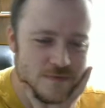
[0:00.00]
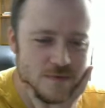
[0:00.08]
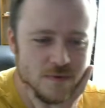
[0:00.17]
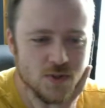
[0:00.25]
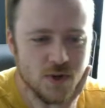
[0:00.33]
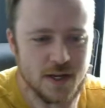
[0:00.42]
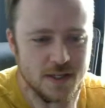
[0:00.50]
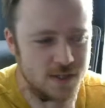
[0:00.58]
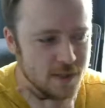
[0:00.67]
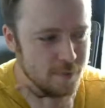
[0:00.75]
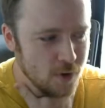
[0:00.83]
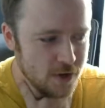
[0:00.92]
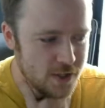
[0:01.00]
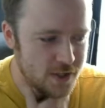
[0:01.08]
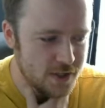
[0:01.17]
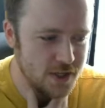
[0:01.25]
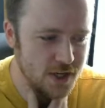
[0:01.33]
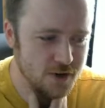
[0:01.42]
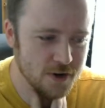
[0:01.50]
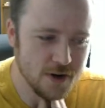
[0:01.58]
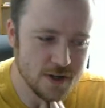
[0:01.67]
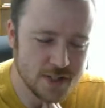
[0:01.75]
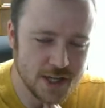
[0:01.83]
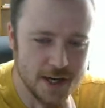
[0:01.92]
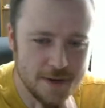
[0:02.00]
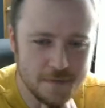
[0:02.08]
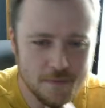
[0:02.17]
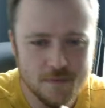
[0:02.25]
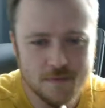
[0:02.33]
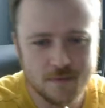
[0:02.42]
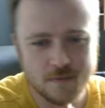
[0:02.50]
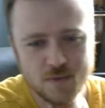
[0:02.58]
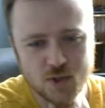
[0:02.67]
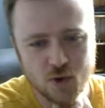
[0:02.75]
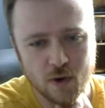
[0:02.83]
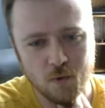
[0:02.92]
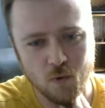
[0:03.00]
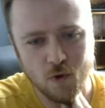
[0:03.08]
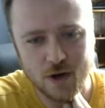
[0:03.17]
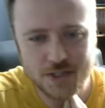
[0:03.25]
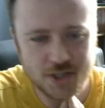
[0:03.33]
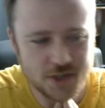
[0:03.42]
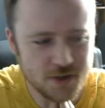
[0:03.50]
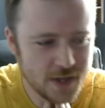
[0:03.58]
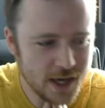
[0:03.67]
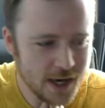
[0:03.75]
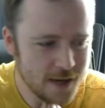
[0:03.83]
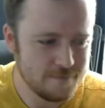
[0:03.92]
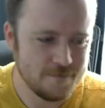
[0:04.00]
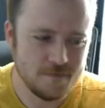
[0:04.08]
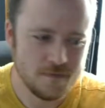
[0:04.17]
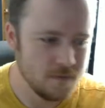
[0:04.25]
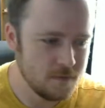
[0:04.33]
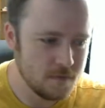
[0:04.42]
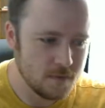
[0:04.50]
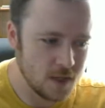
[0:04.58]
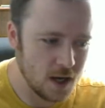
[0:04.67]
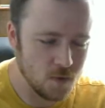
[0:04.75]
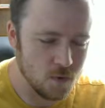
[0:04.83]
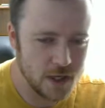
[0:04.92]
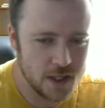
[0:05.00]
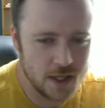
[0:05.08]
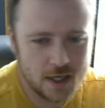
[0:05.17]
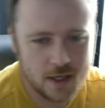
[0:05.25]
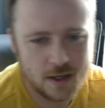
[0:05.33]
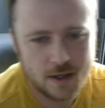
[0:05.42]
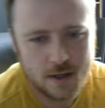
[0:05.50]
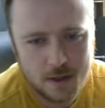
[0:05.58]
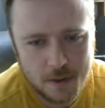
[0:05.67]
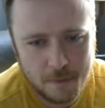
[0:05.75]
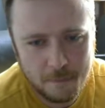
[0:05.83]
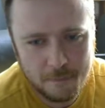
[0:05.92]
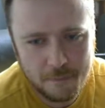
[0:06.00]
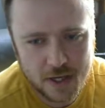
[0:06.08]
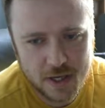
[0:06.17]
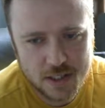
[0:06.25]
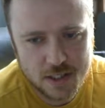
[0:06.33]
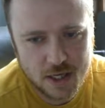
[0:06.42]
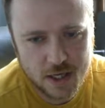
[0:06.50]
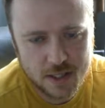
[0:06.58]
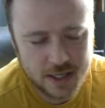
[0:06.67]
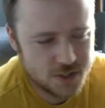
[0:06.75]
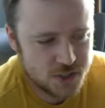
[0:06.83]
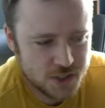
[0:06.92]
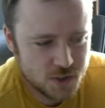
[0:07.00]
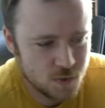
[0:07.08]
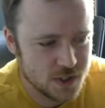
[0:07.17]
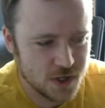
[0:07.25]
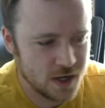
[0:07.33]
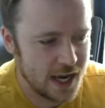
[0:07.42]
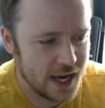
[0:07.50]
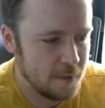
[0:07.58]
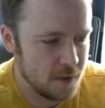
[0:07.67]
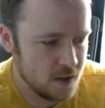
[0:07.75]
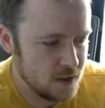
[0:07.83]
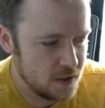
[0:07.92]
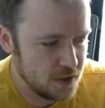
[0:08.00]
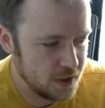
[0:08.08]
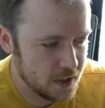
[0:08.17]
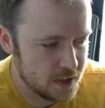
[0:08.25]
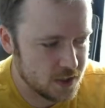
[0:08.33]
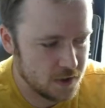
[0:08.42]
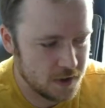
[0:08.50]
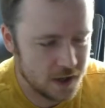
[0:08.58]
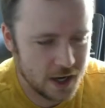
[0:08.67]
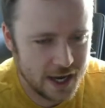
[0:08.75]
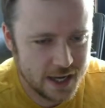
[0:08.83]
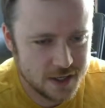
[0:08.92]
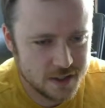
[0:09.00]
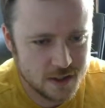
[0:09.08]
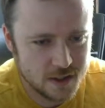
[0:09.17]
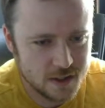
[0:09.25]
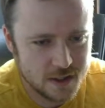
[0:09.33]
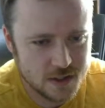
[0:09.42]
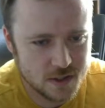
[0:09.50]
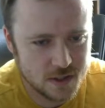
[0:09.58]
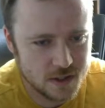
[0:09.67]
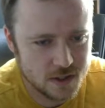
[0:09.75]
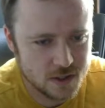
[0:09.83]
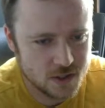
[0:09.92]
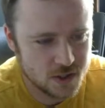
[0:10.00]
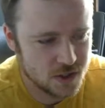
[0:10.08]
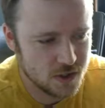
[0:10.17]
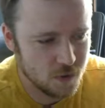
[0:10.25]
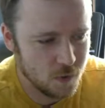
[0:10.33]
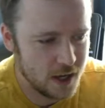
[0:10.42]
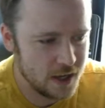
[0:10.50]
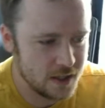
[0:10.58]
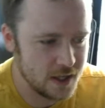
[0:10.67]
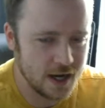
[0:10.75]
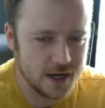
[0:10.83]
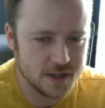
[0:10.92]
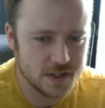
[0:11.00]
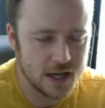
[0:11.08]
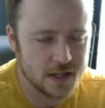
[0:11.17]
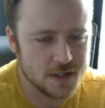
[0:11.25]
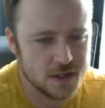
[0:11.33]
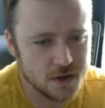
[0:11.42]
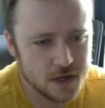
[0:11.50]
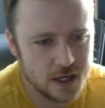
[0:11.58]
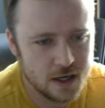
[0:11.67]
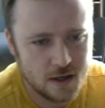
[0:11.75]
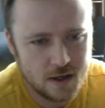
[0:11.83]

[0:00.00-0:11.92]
So I supported the Secret archetype. Do I want to do that? Not really, but that's just what's going to happen. You know, so I had this is just the way that I decided to do it.